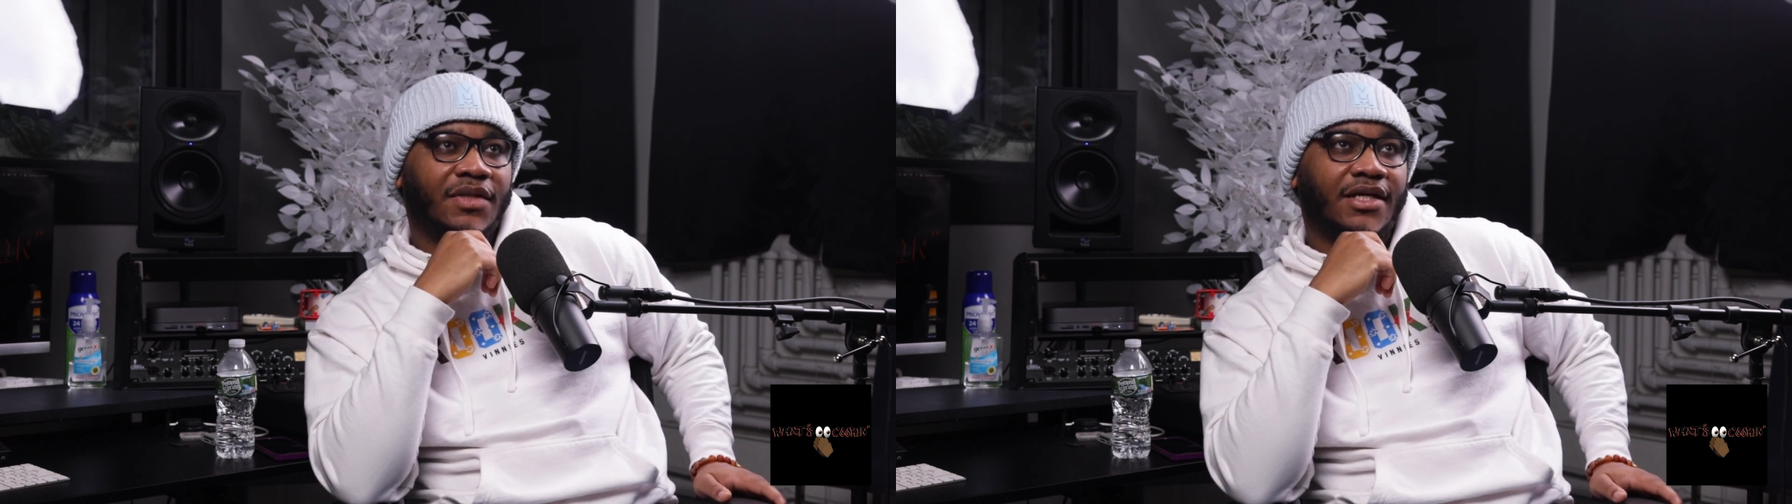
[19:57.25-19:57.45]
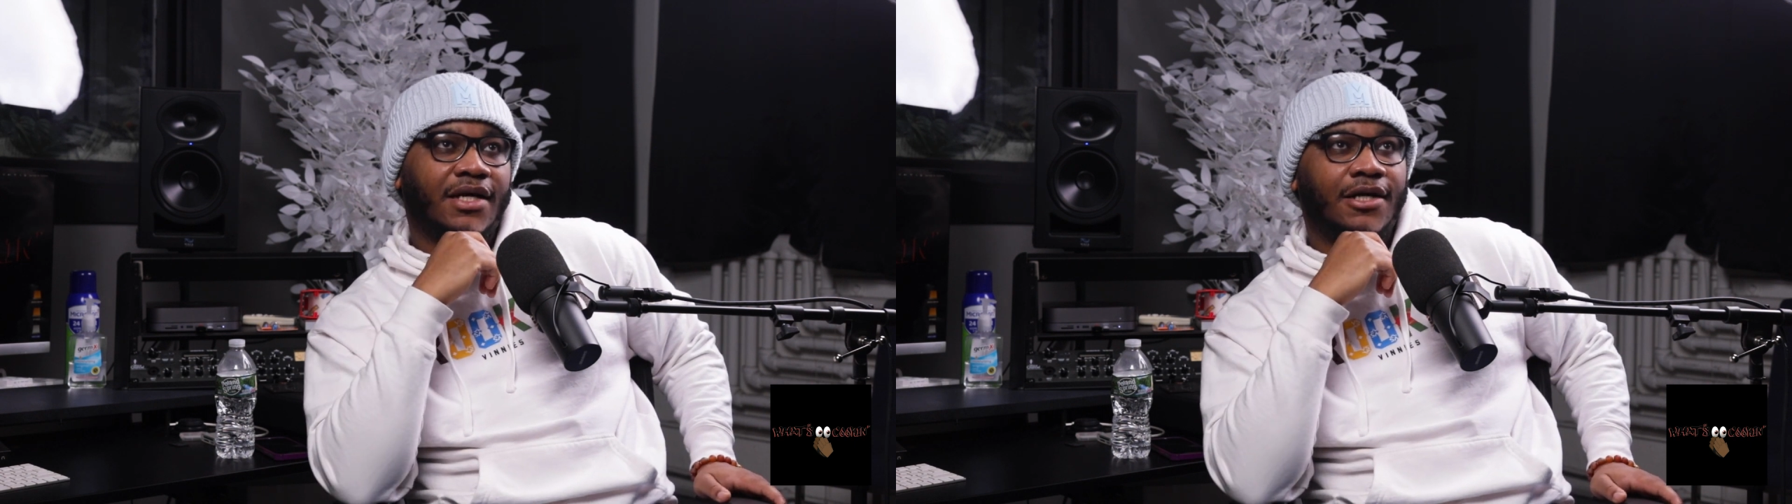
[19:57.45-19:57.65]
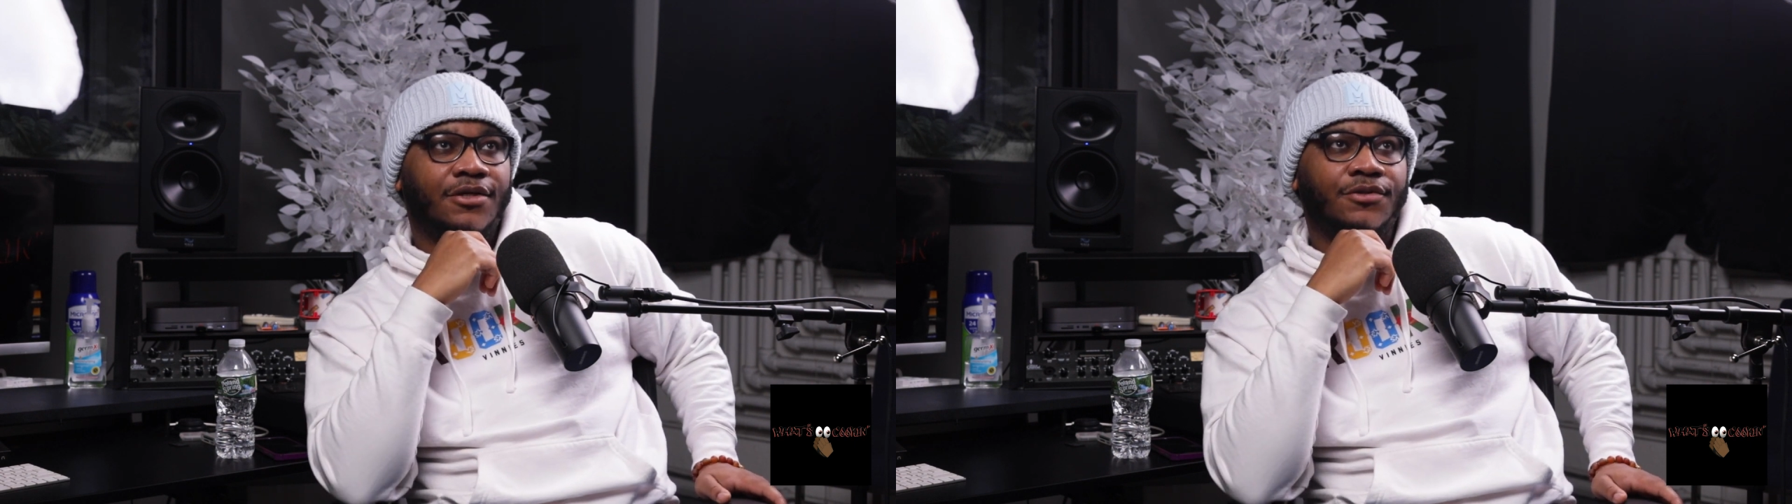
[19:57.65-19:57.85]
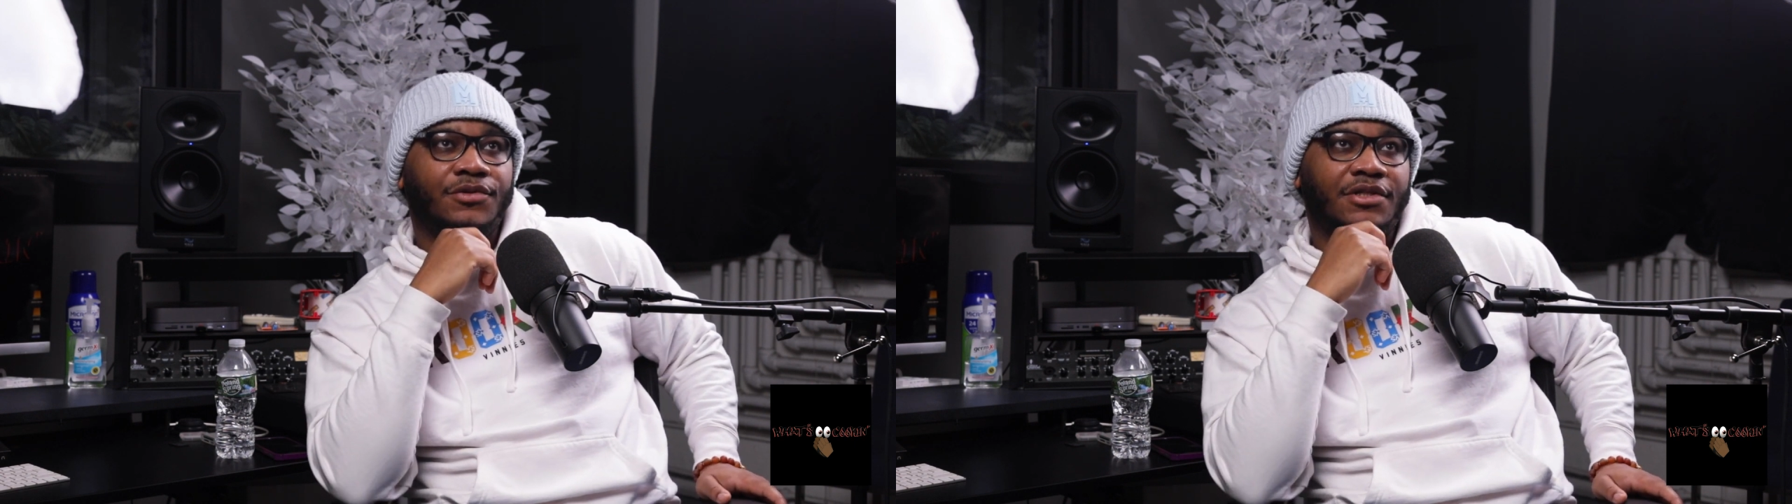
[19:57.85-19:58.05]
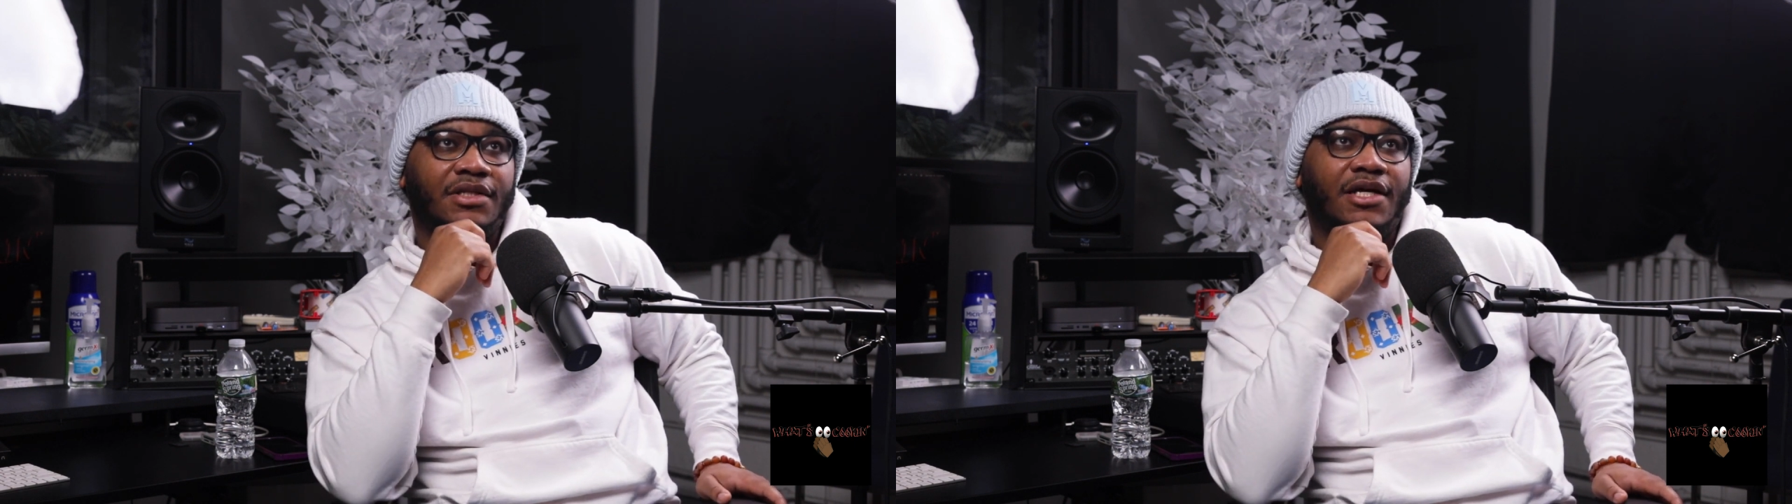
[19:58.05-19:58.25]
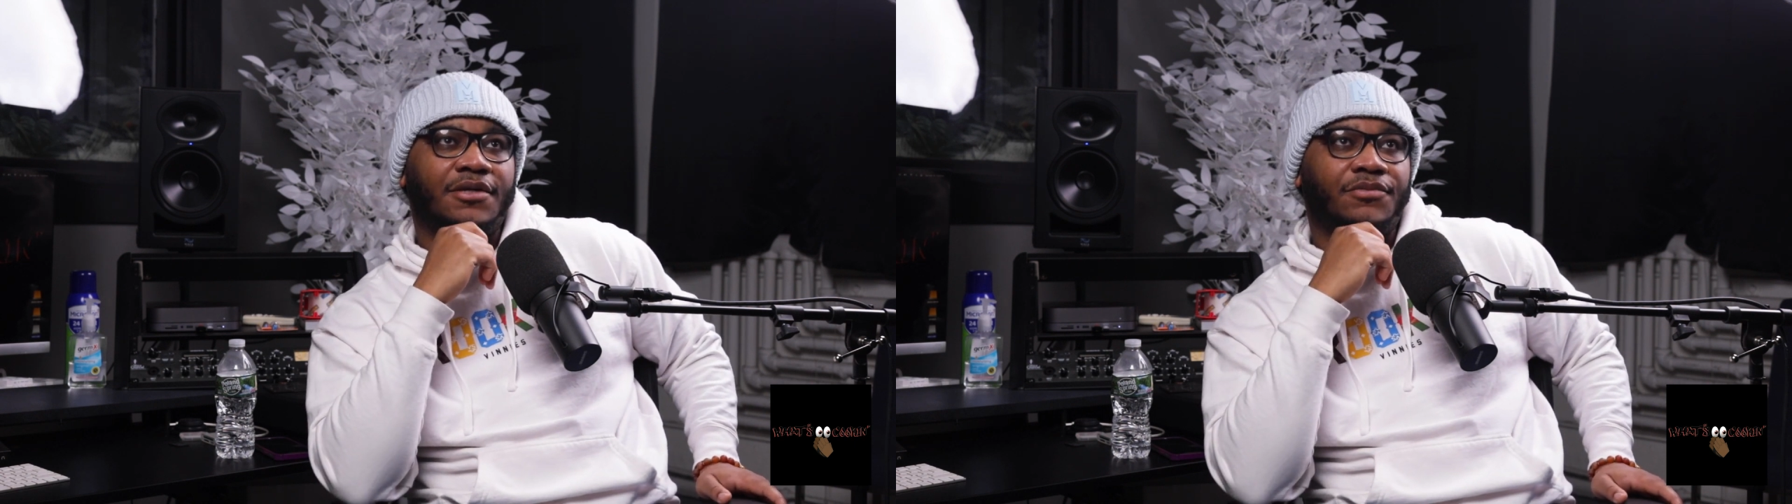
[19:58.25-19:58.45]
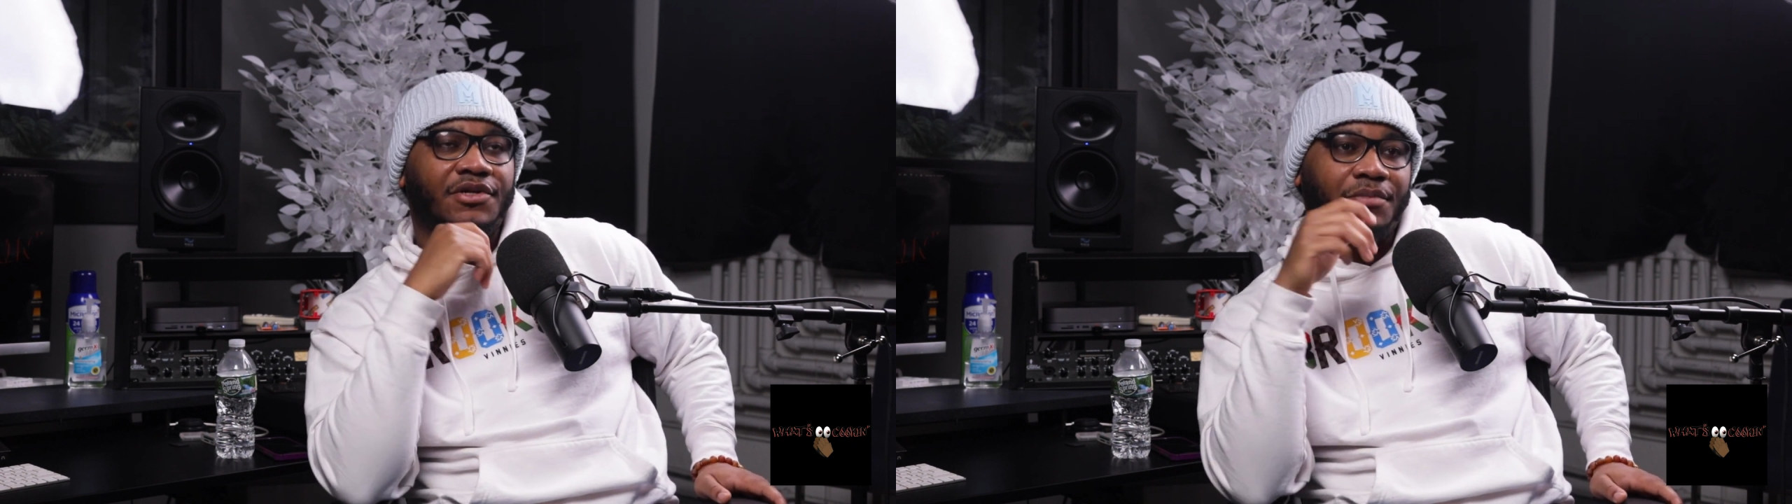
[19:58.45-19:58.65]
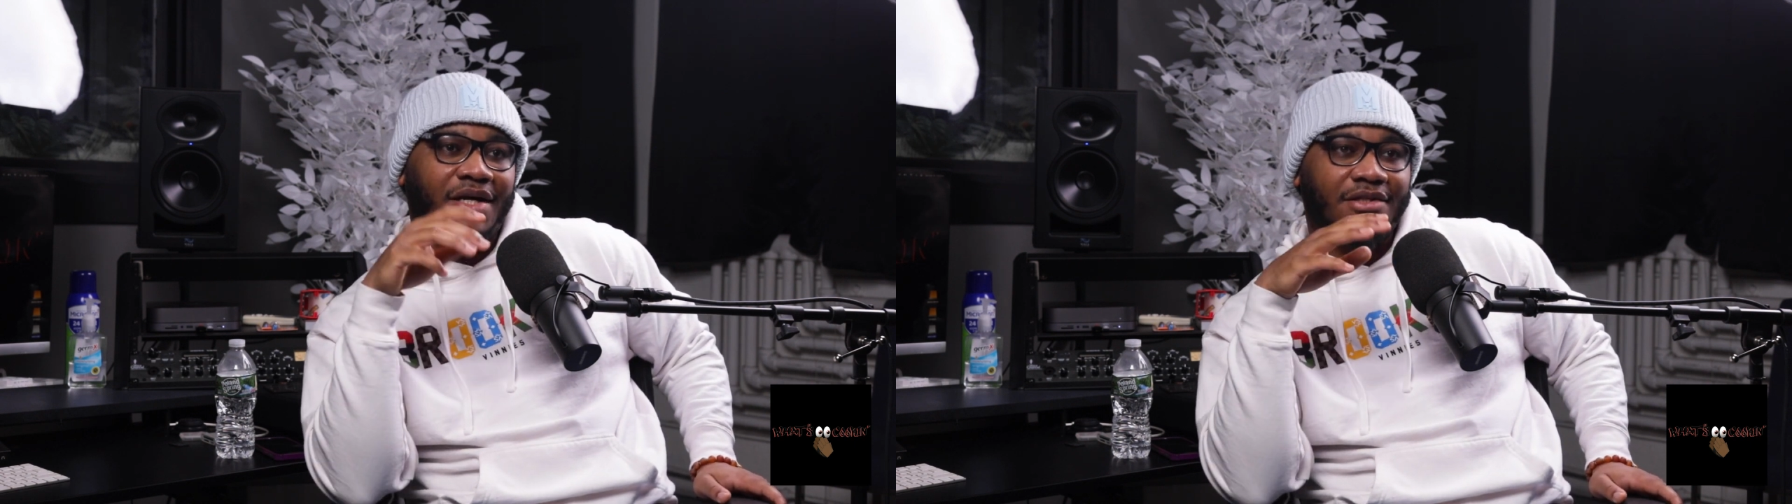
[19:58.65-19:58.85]
like how do we like
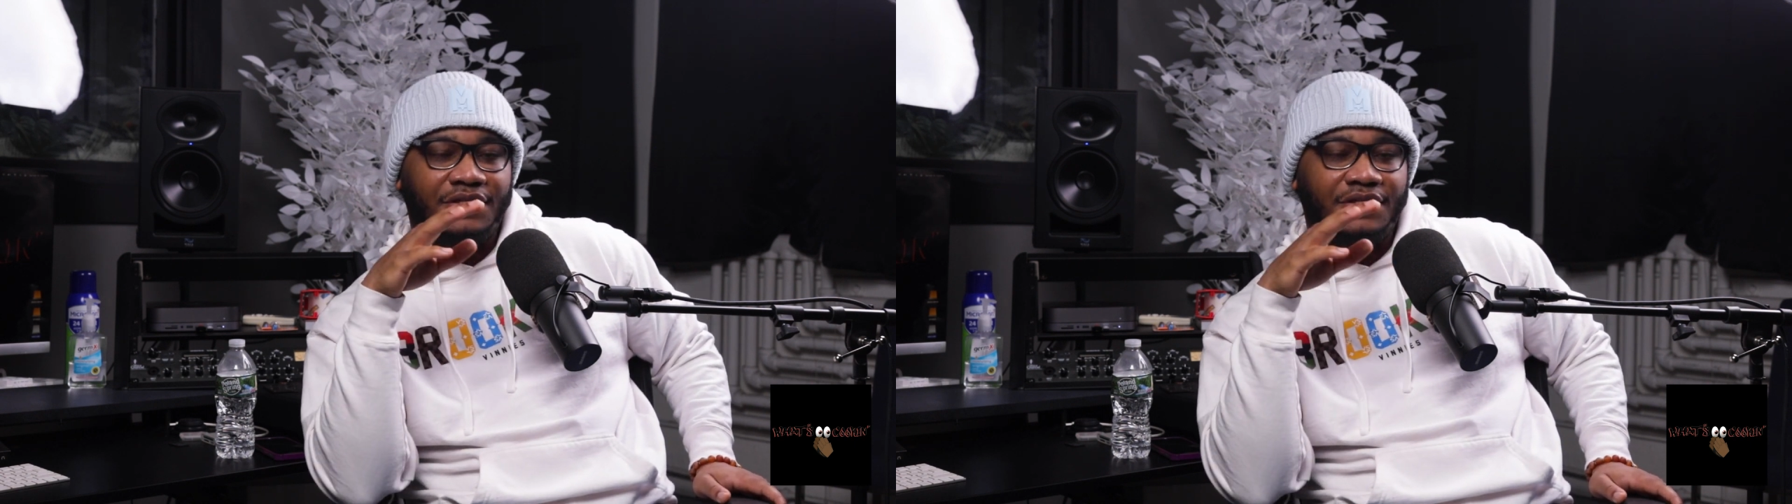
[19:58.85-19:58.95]
bring back